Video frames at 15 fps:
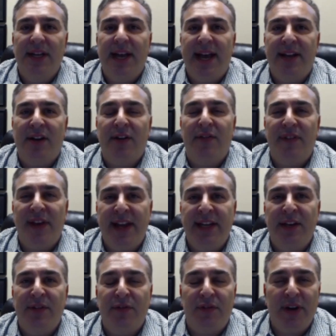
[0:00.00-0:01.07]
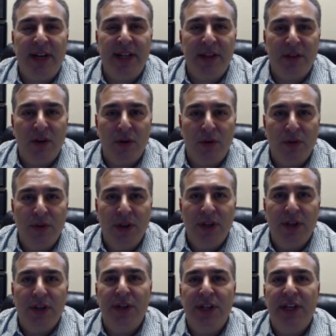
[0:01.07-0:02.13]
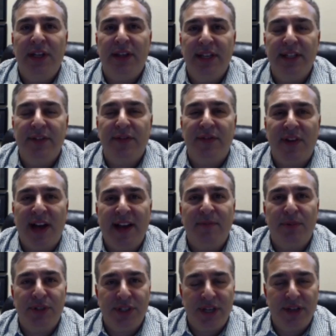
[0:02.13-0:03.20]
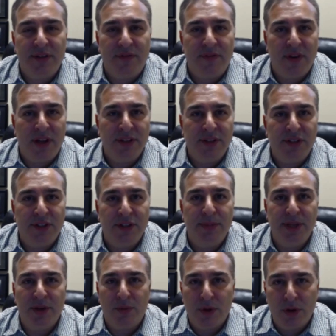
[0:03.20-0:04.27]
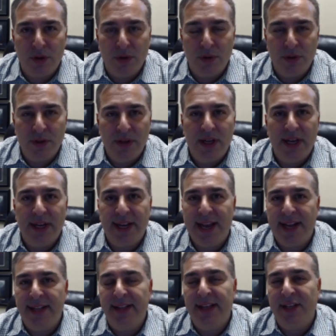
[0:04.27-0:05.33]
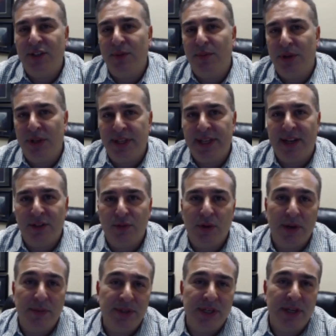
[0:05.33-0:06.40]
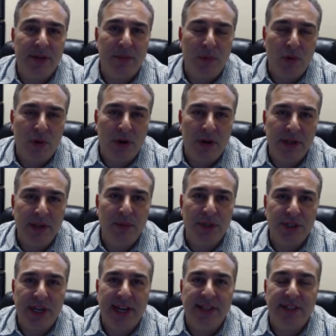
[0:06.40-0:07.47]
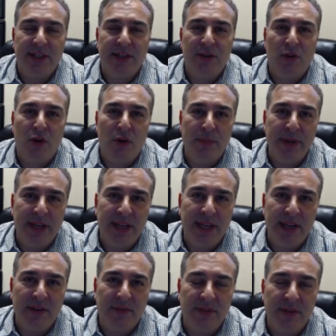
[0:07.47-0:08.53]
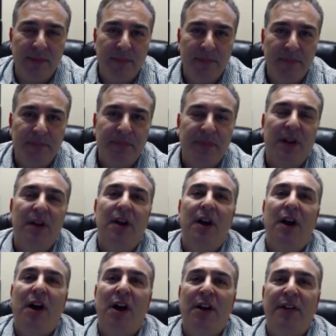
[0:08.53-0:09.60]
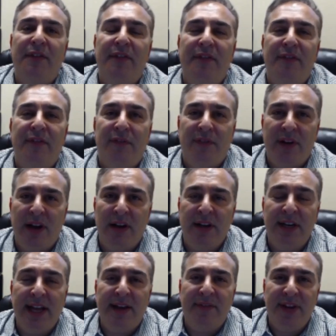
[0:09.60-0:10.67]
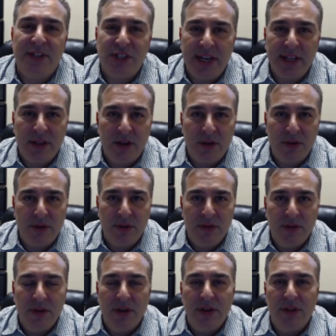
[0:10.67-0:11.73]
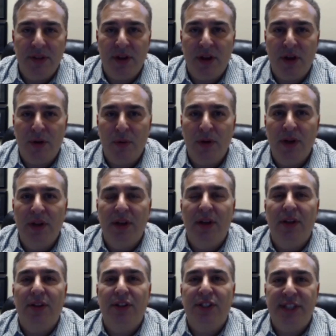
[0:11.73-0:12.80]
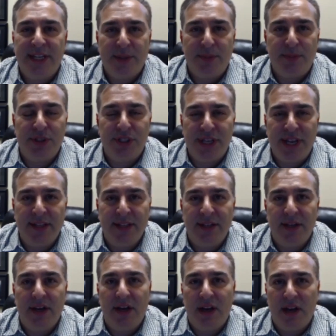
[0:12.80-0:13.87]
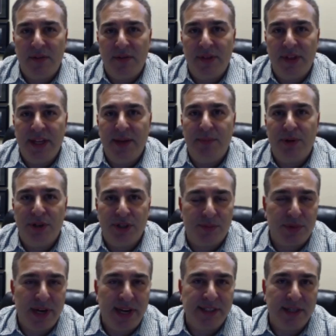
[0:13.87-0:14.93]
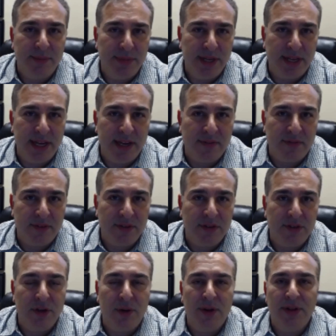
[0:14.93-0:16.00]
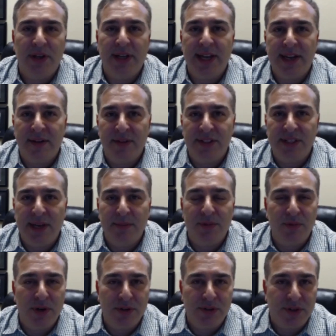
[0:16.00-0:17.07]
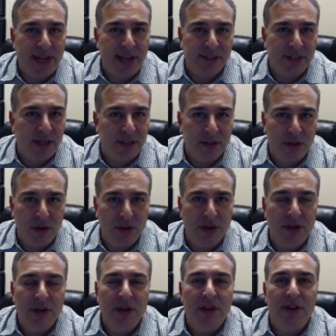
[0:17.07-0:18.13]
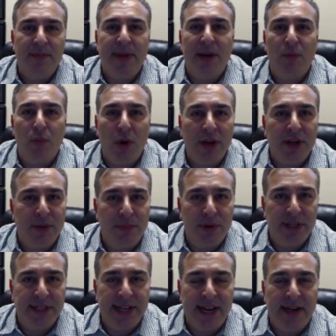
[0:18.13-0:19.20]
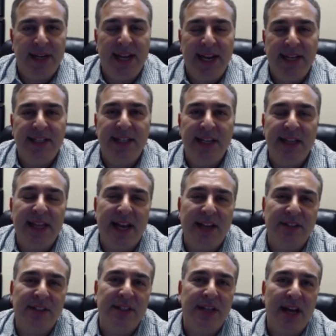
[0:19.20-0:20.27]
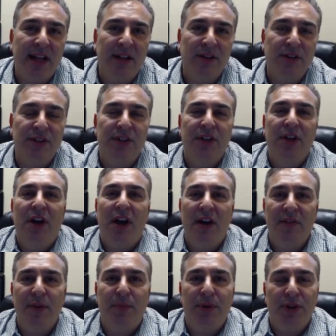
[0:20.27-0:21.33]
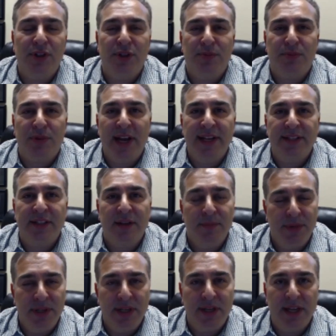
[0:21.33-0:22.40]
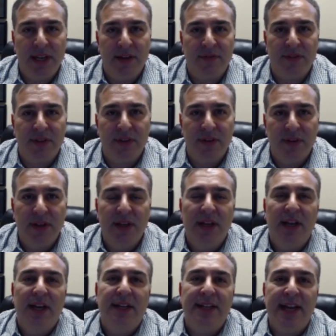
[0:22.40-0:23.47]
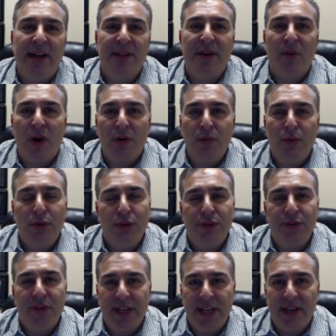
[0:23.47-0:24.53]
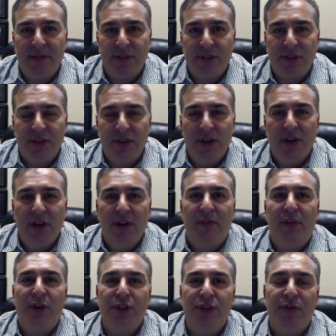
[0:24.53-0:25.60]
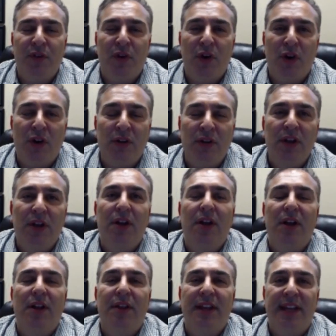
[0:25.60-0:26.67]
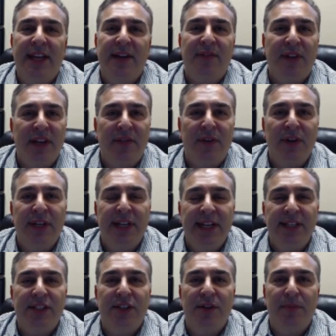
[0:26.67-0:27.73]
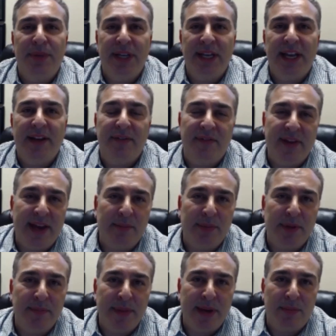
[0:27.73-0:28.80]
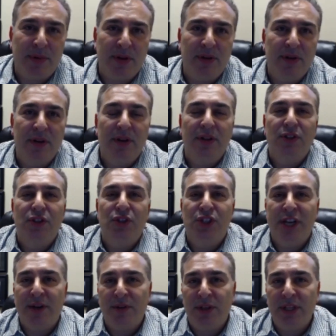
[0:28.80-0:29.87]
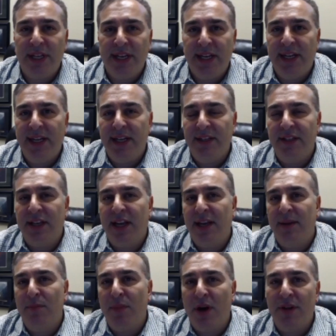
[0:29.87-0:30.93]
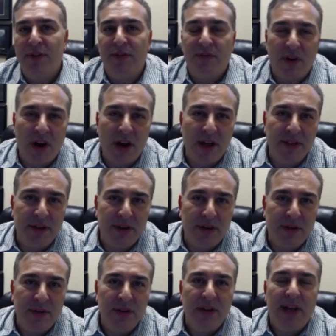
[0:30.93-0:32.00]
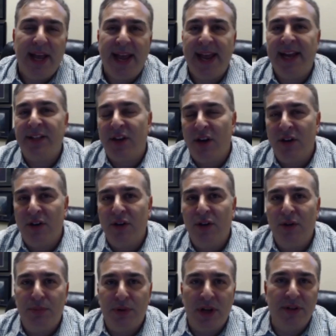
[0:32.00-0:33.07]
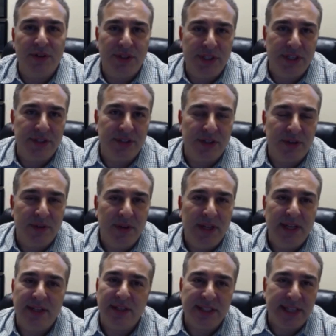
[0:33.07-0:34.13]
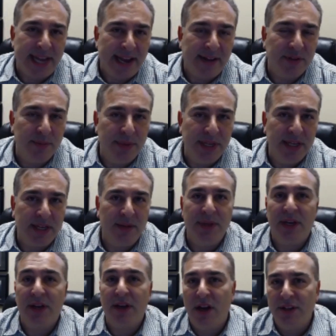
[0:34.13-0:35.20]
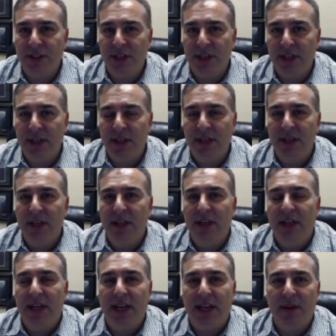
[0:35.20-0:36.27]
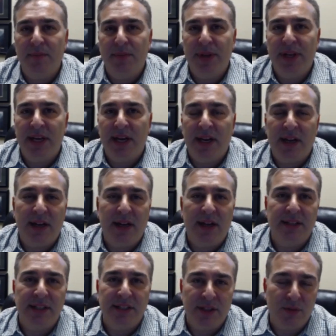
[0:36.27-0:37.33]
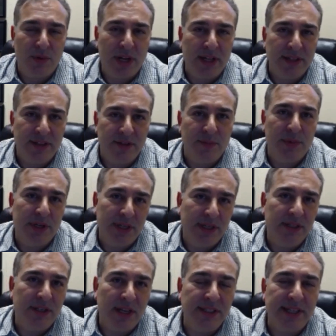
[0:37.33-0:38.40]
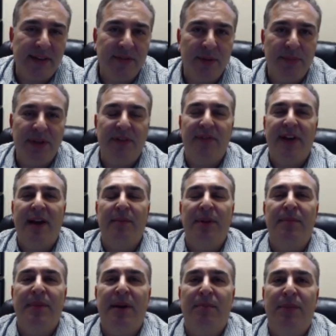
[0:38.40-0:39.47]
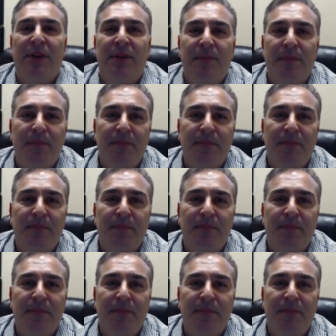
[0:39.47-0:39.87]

And on a Fannie and Freddie loan, you need at least 5% of the funds to be your own, again, unless you're putting down 20% or more, in which case it can all be a gift. On an FHA loan, though, 6% of the purchase price can be a gift. So again, on the same $300,000 loan, no matter what you're putting down, $18,000 of the purchase price can be a gift. Now, there are rules for the gifts. First of all, the gift giver needs to be a family member. Generally, it is a mother, father, aunt, uncle, brother, sister. It doesn't have to be. It can be a cousin. It can be a distant relative, but it does have to be a family member.